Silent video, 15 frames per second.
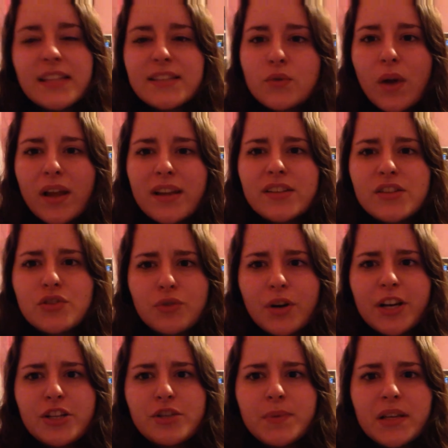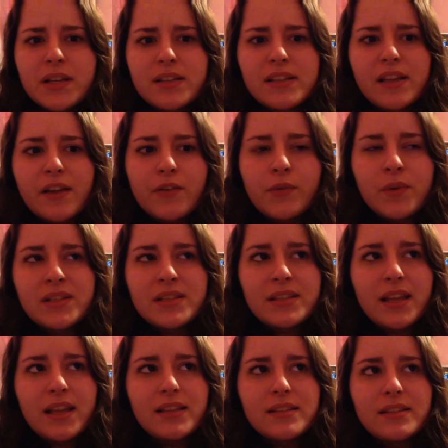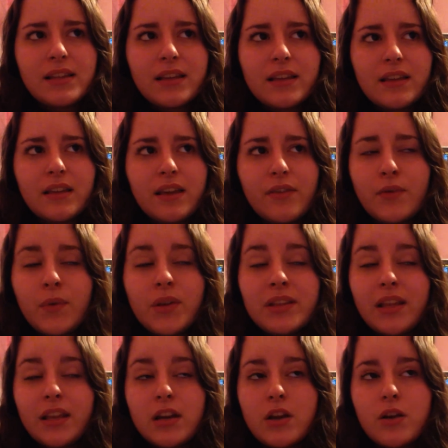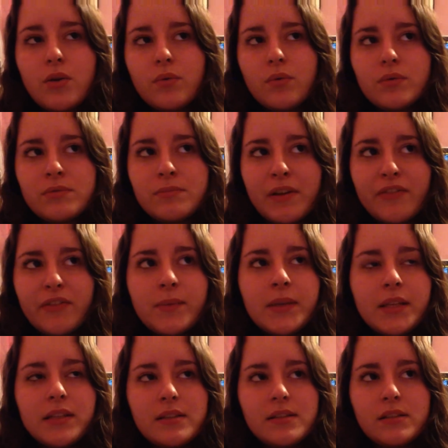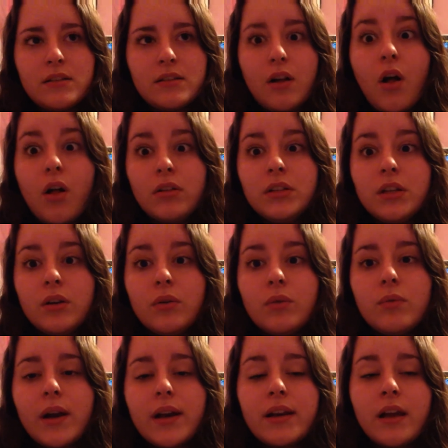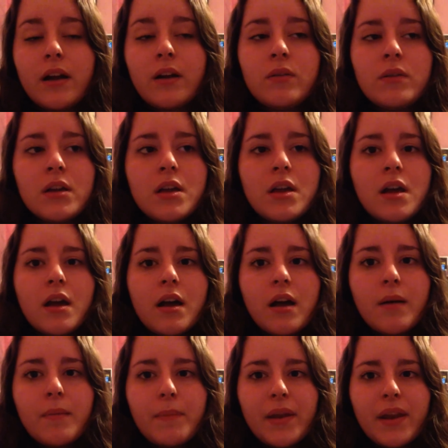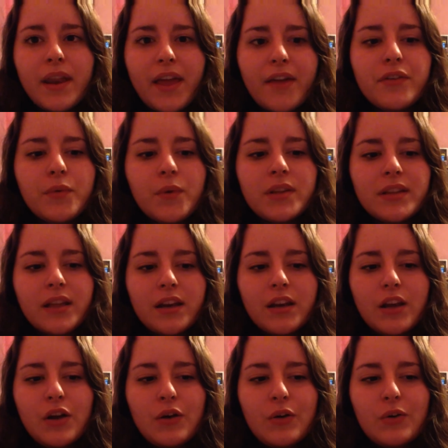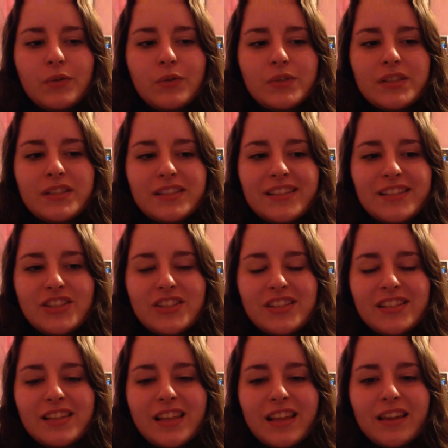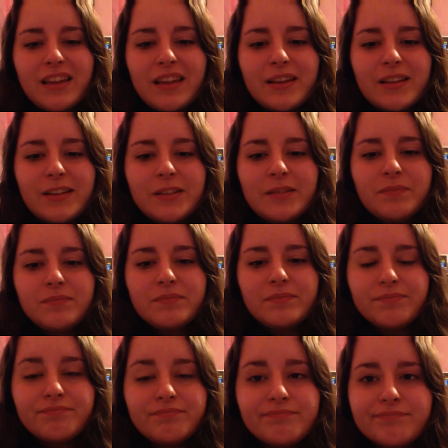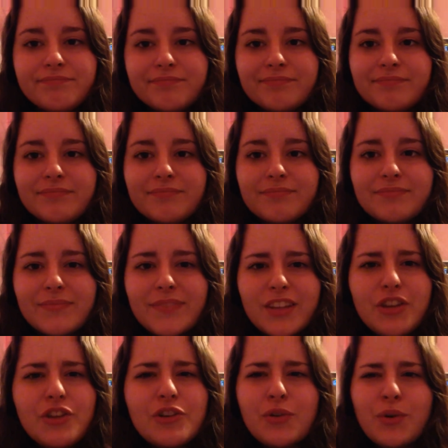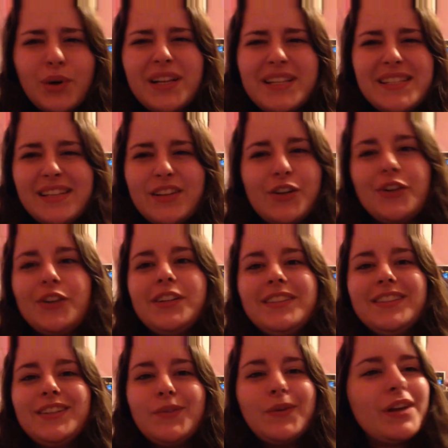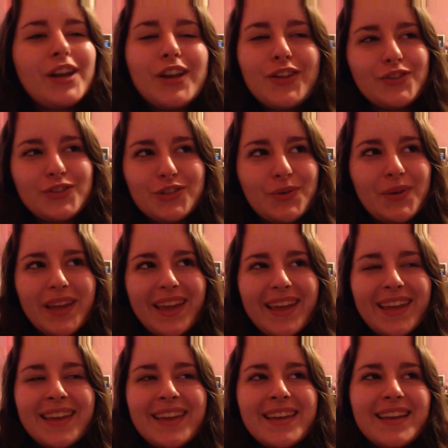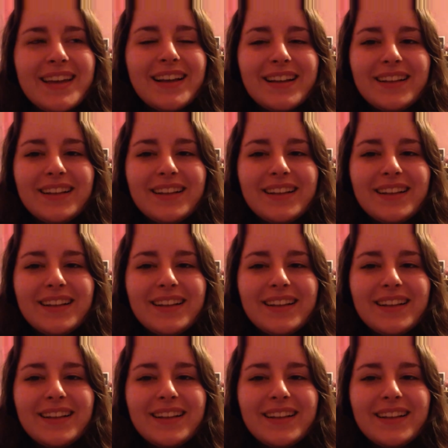it's kind of strange because everyone says, like, everyone that knows, my family doesn't all know right now, but everyone that knows is just like, you crazy girl. What are you doing?